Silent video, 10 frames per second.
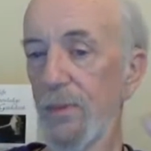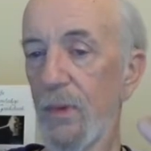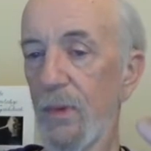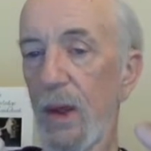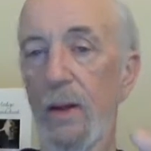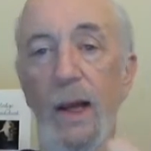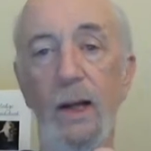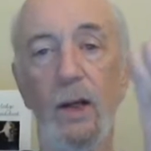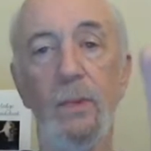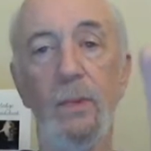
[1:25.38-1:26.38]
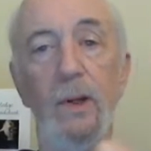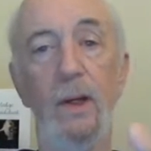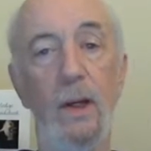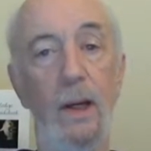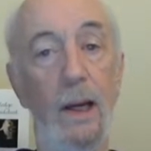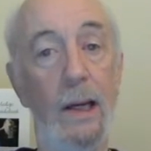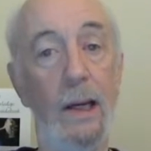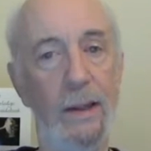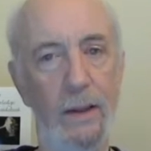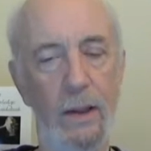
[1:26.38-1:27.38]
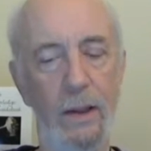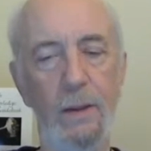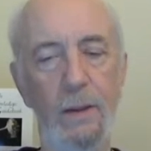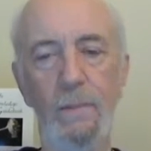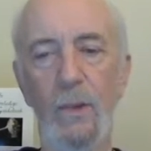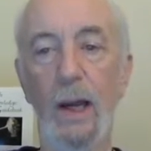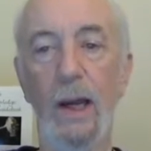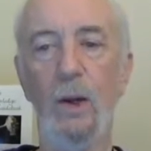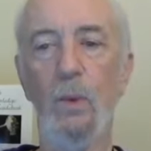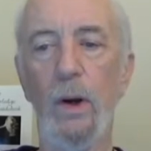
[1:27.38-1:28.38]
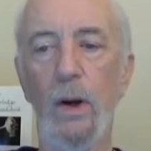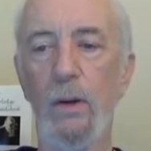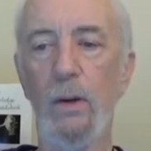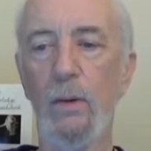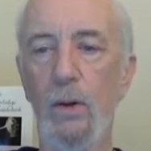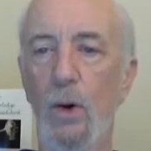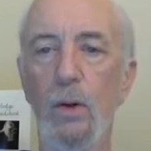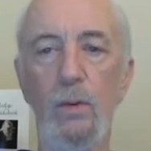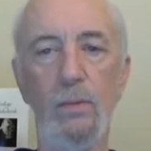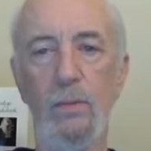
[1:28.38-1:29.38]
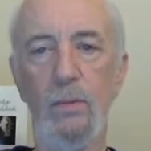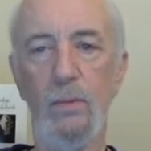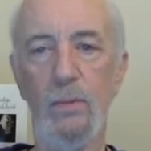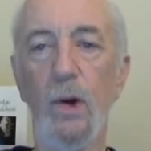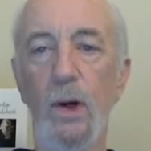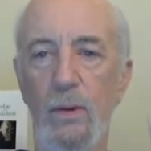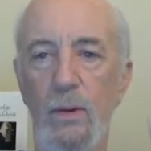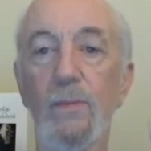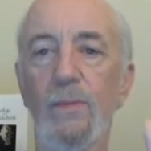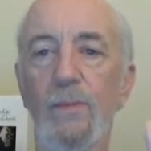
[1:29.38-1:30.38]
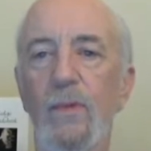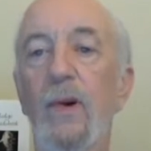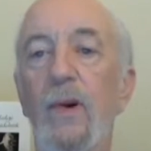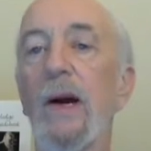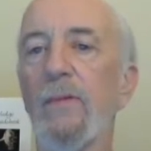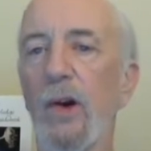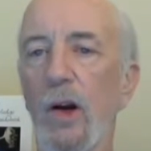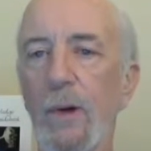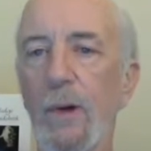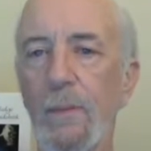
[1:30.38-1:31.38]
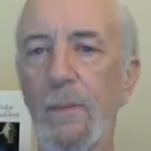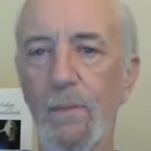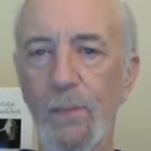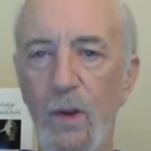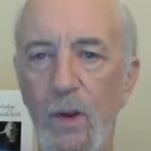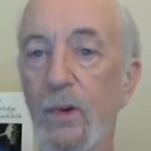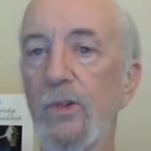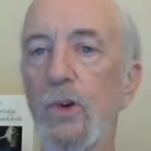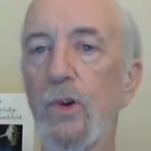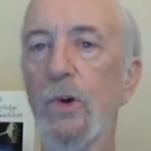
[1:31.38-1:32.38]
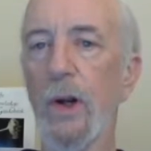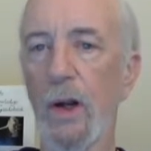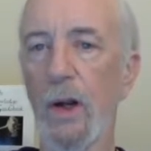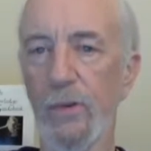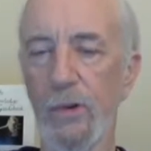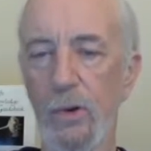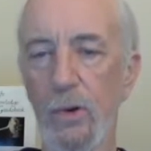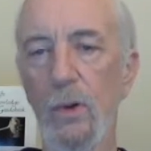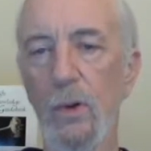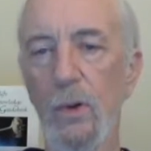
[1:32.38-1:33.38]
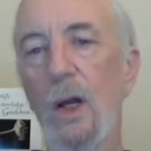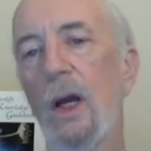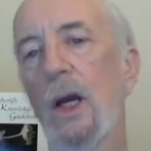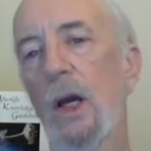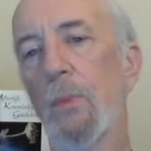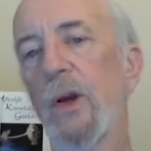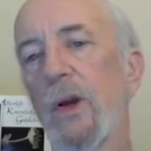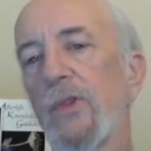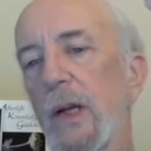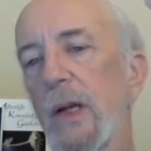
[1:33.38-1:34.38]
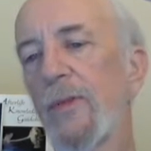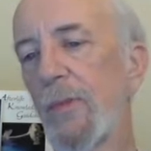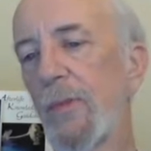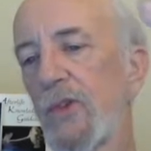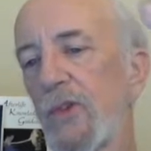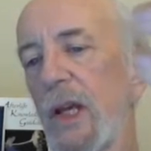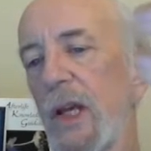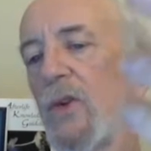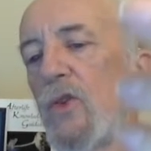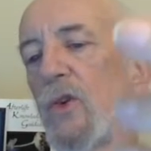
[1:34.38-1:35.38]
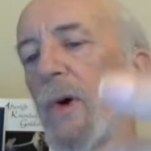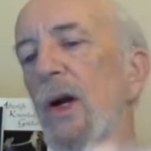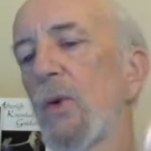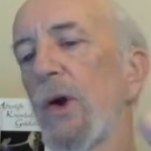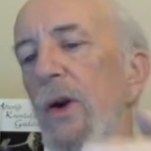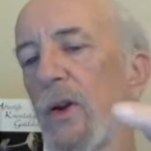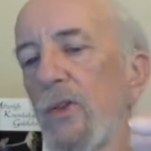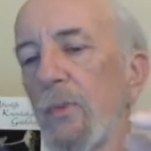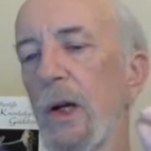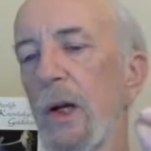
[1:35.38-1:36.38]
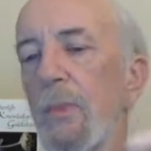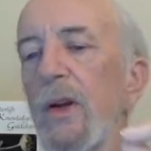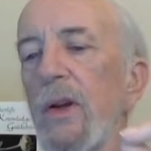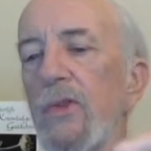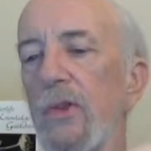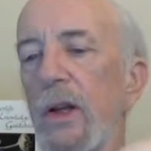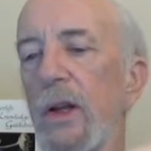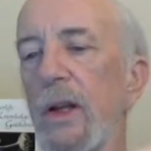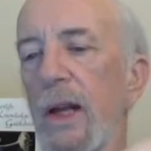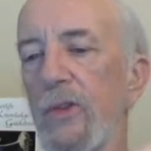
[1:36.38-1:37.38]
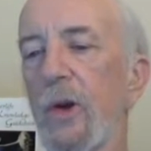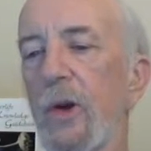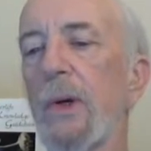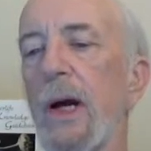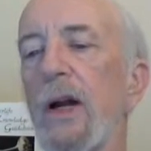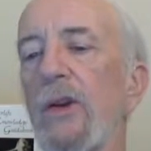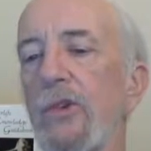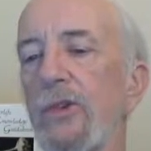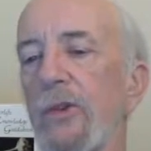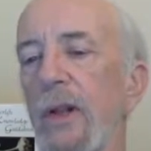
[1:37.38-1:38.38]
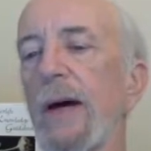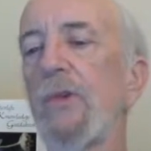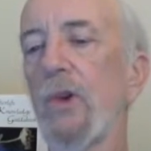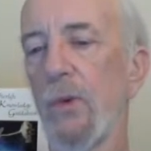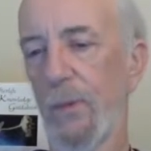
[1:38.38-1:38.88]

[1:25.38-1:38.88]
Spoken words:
and that could be anything, anywhere, or from my environment, physical or non-physical. It brings in information into my awareness, but it brings it in at a subconscious level.